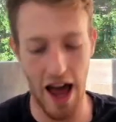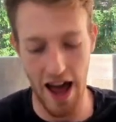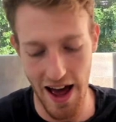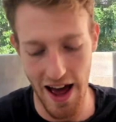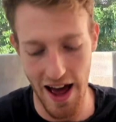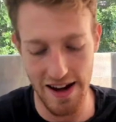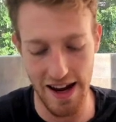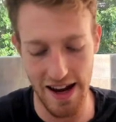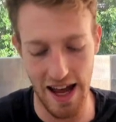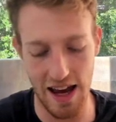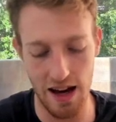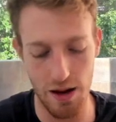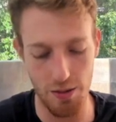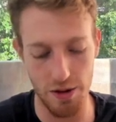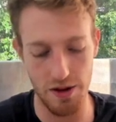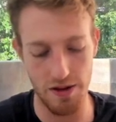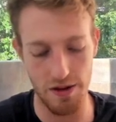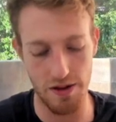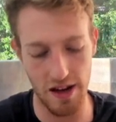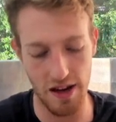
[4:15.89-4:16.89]
add
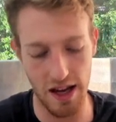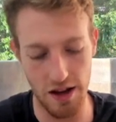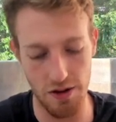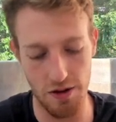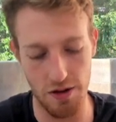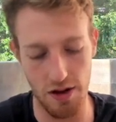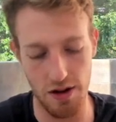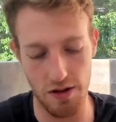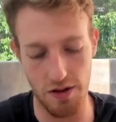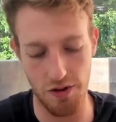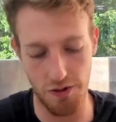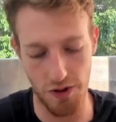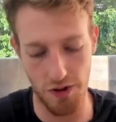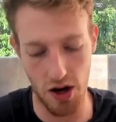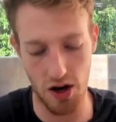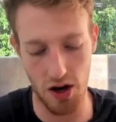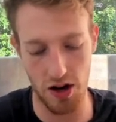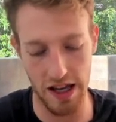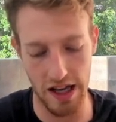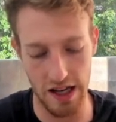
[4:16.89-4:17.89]
elements into this
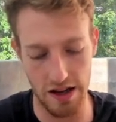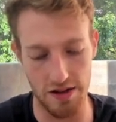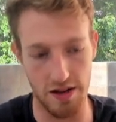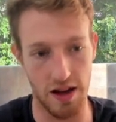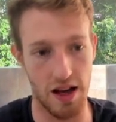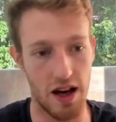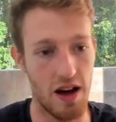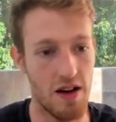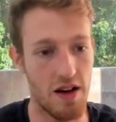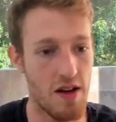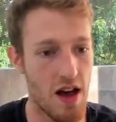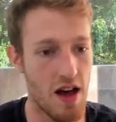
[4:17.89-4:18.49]
far easier,